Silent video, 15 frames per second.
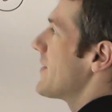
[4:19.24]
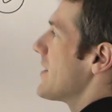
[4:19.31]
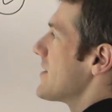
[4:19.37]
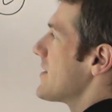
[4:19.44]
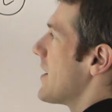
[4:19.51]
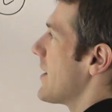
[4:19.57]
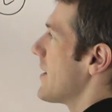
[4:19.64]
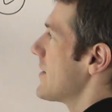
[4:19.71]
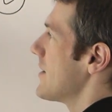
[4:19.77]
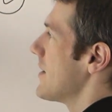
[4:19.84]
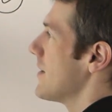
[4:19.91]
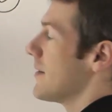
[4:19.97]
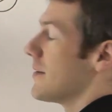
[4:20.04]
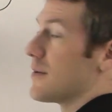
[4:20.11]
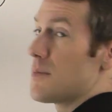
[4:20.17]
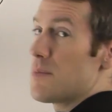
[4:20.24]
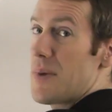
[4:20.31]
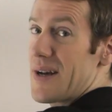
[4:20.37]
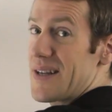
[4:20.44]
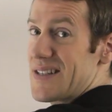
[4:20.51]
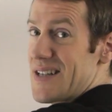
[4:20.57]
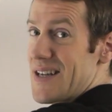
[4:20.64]
hand side
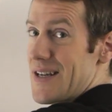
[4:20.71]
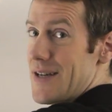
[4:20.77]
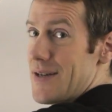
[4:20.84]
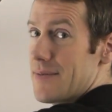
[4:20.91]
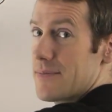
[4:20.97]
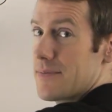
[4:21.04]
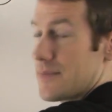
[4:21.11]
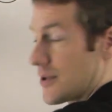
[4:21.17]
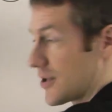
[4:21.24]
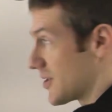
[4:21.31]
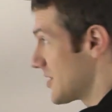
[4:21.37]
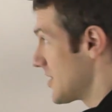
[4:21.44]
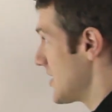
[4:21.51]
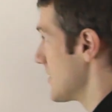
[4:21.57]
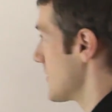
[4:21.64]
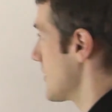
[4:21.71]
by t, because t is